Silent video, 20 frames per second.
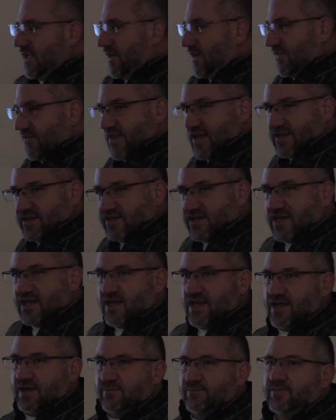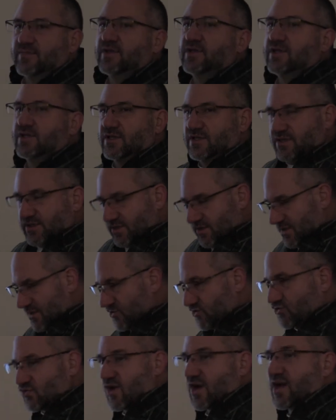and in that time,
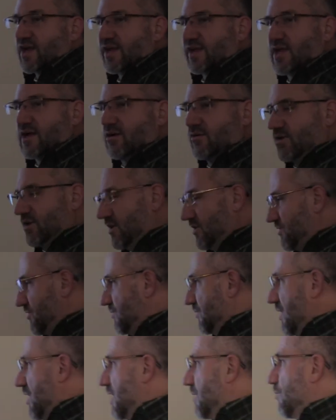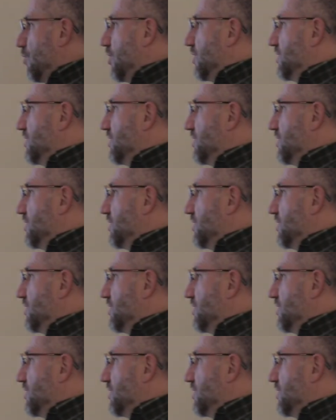it's drying out. It's a lot of